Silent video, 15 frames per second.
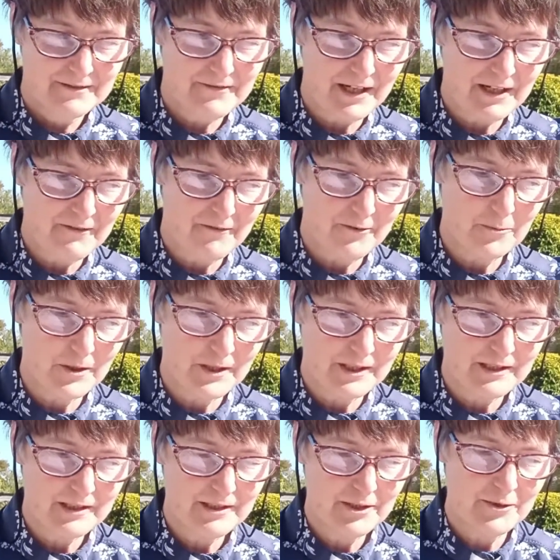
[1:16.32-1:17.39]
Faithful
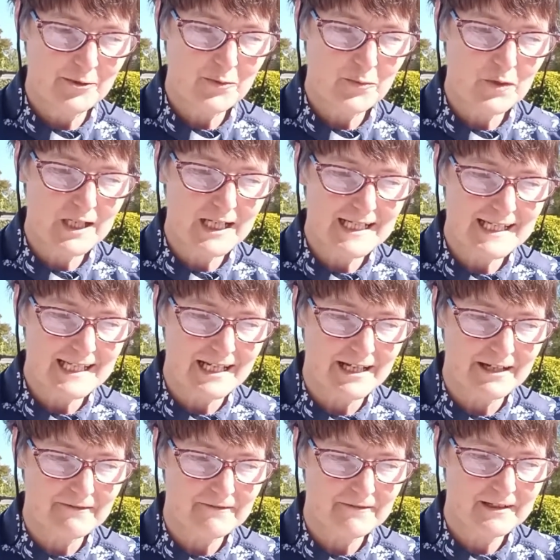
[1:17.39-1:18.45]
one, whose word is
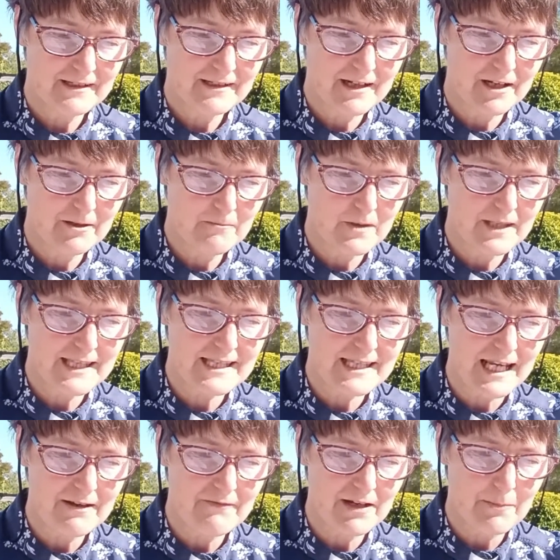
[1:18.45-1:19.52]
life, come with
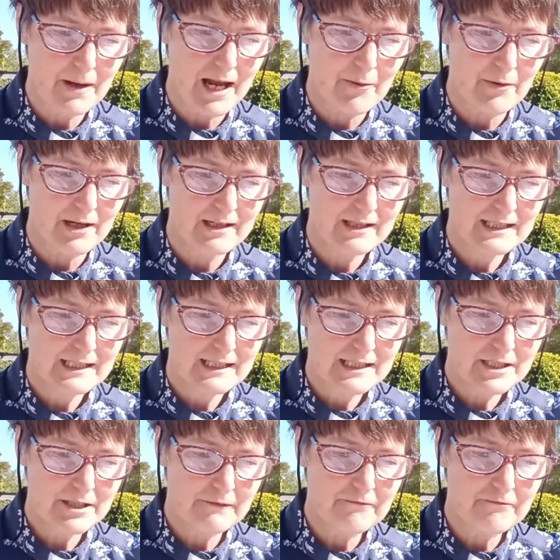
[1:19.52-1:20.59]
saving power
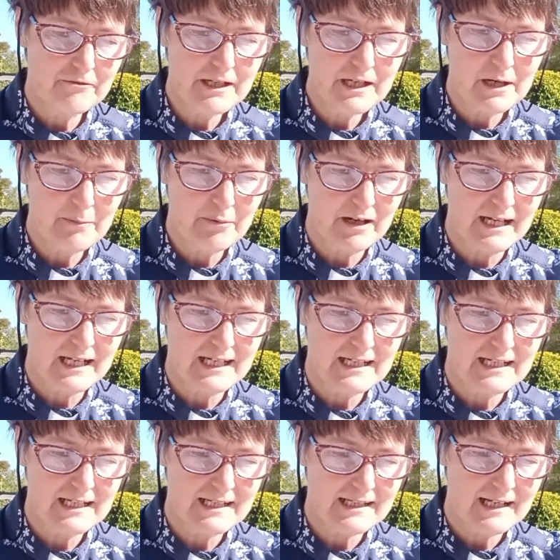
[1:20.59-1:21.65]
to free our
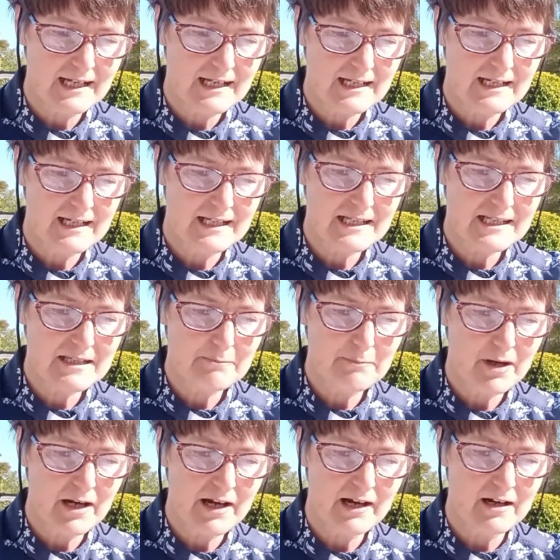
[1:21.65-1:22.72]
praise,
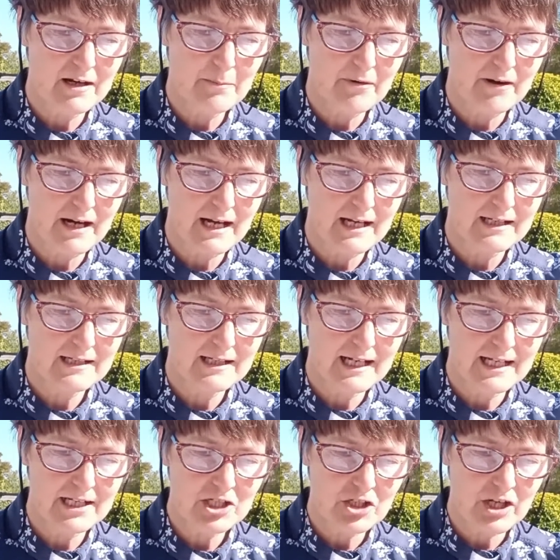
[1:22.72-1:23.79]
inspire our prayer,
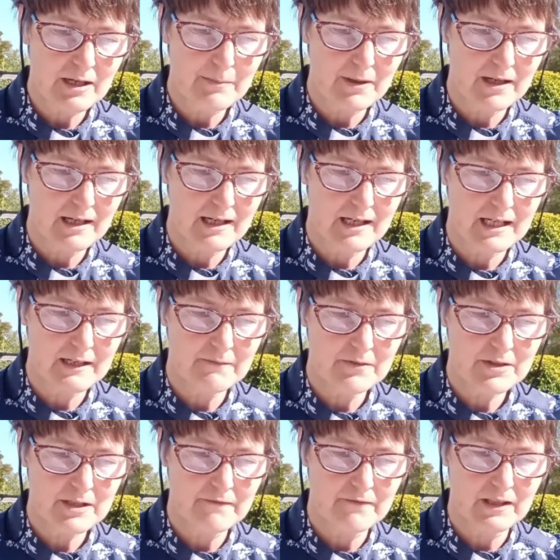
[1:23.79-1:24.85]
and shape our
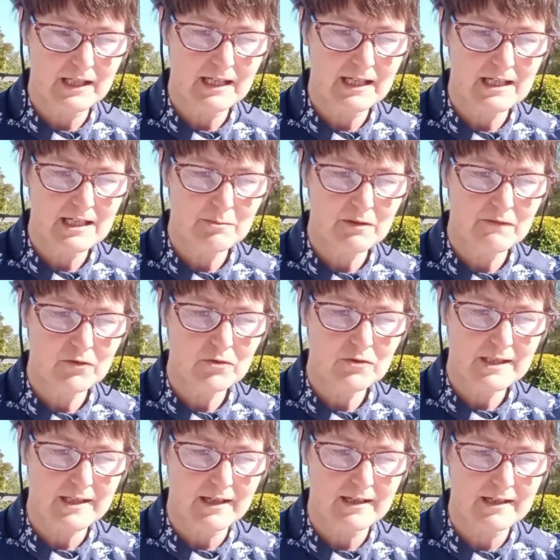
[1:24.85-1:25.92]
lives for the kingdom of your
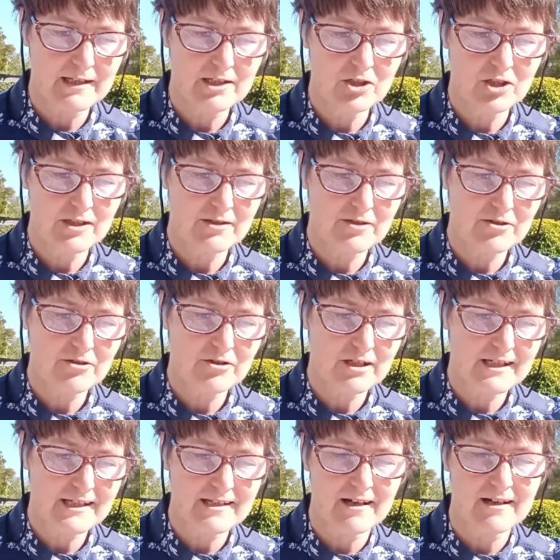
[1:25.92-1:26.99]
Son, Jesus
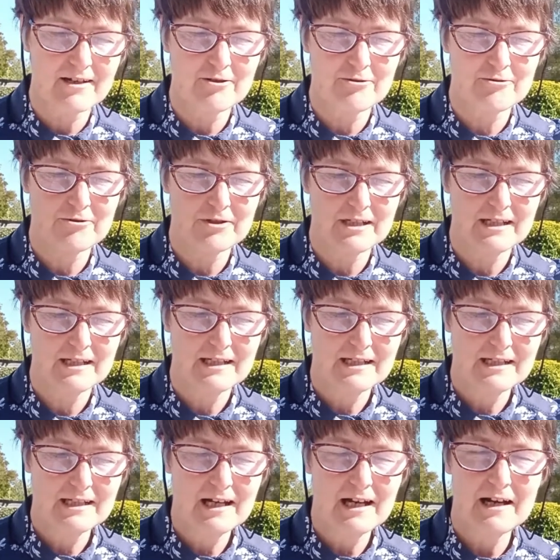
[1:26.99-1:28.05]
Christ our Lord.
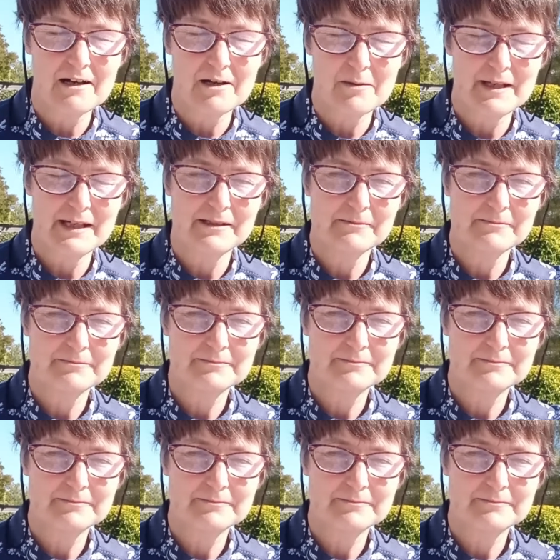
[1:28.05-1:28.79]
Amen.